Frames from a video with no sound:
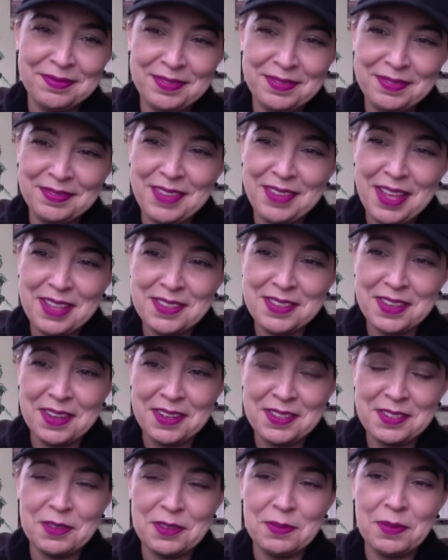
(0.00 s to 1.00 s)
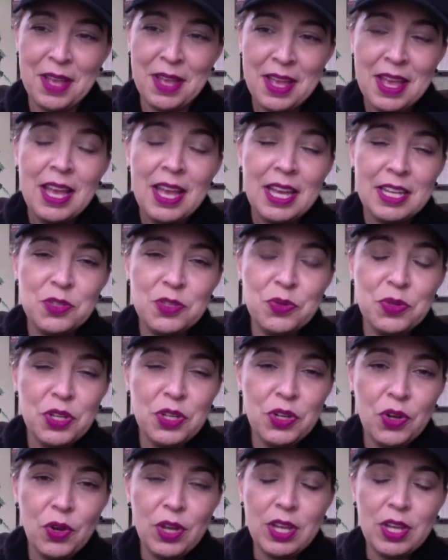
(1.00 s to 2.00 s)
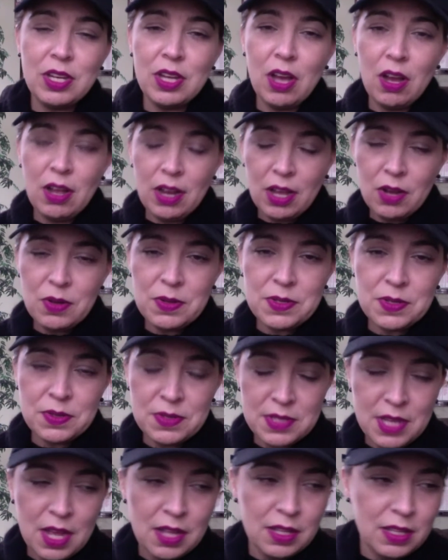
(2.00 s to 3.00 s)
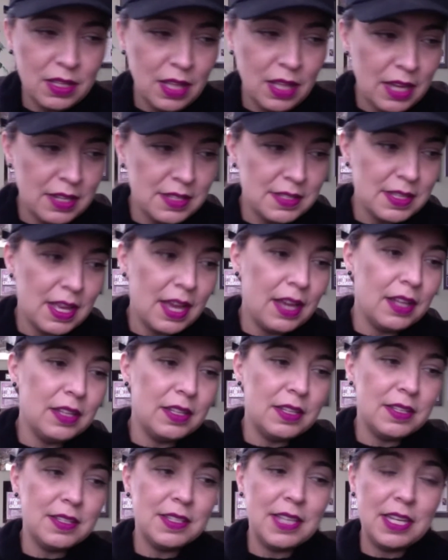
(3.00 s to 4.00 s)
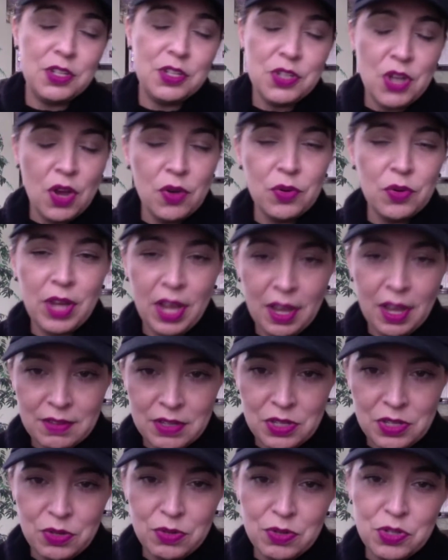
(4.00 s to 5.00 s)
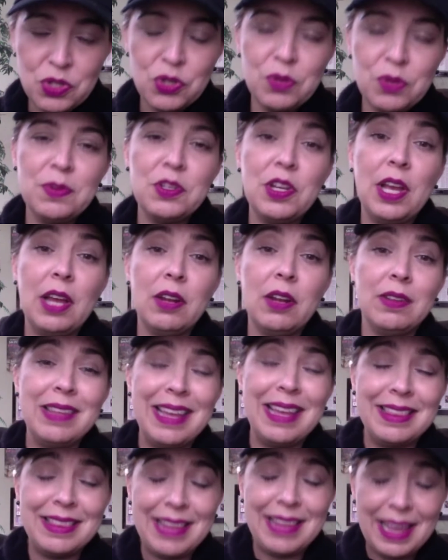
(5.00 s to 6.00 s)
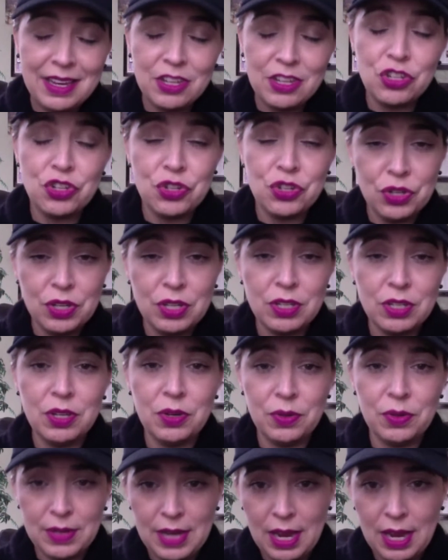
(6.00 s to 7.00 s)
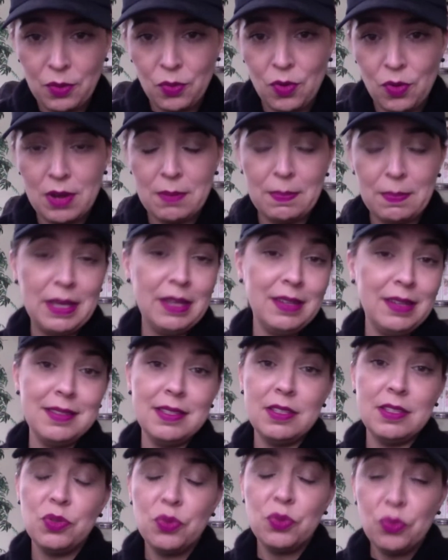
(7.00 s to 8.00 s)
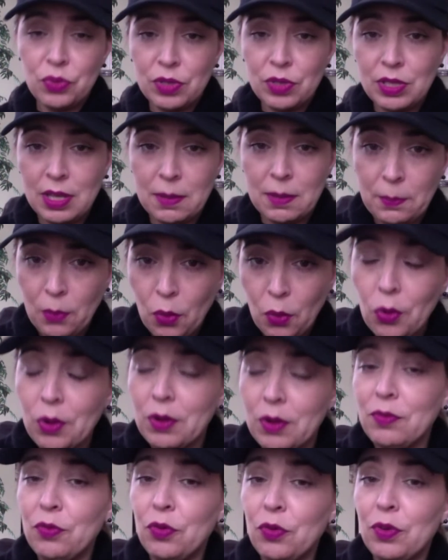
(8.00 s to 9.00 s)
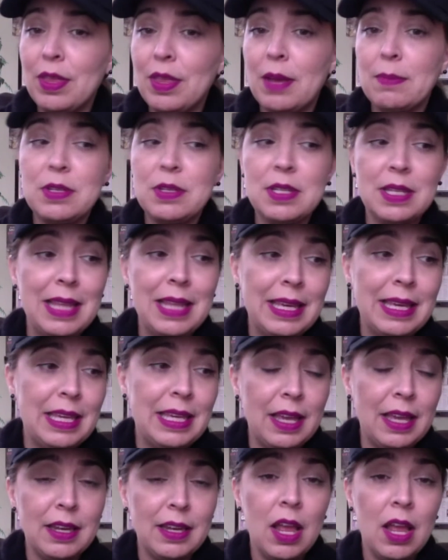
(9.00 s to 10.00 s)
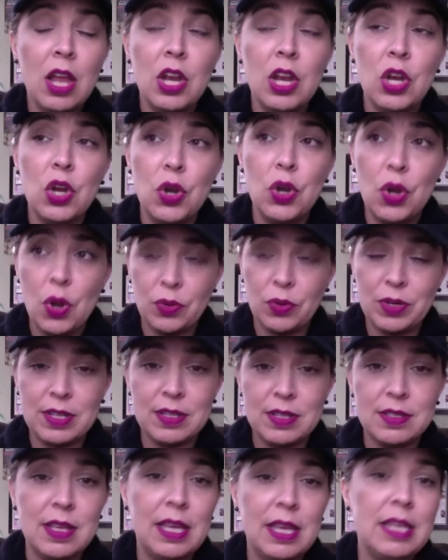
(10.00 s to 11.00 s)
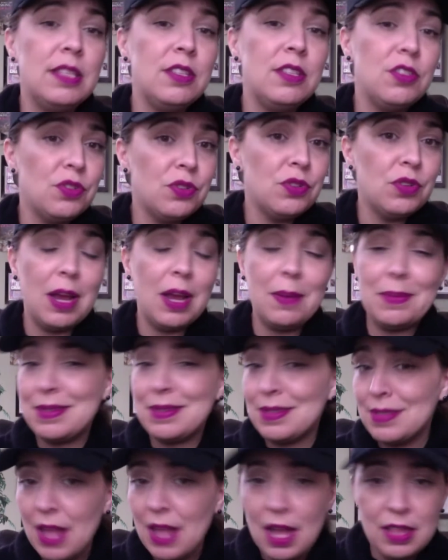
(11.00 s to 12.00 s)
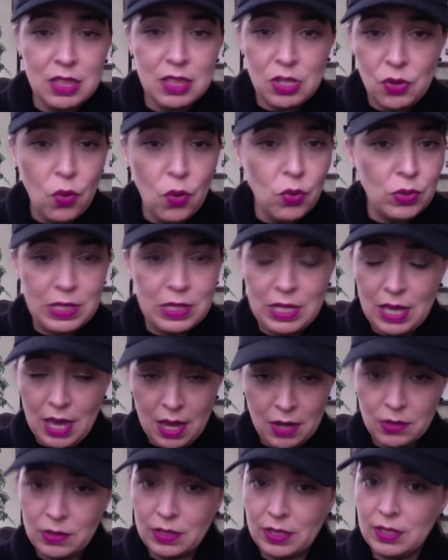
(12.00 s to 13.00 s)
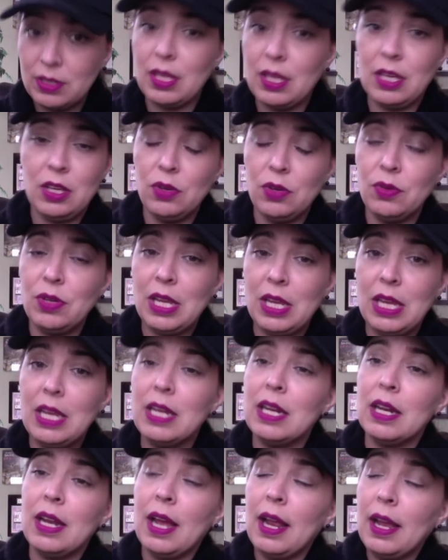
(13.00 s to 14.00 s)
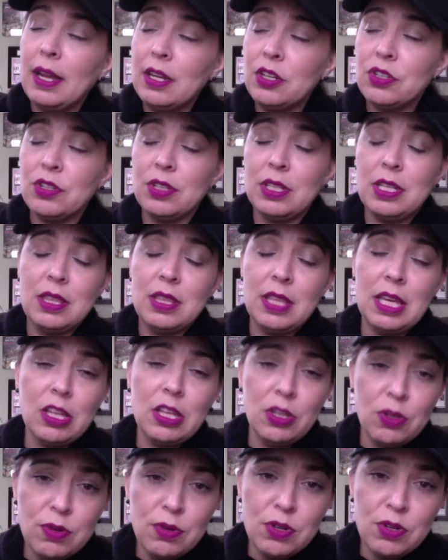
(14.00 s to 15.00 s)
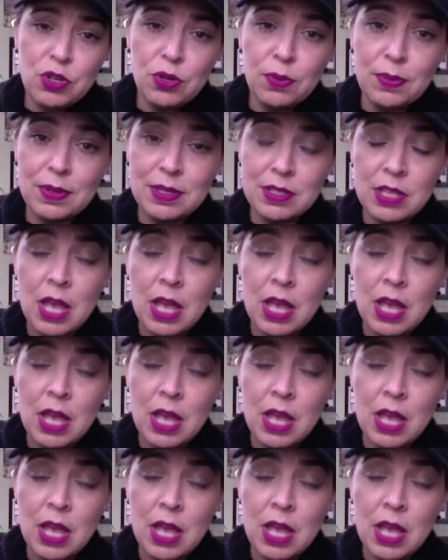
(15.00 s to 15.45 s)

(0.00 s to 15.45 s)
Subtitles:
That's awesome. It's really, I also tell a lot of stylists that don't have a YouTube channel that they should create one, because it's really important for them to like get notice. Instagram is not the only outlet that you need. And I actually think YouTube is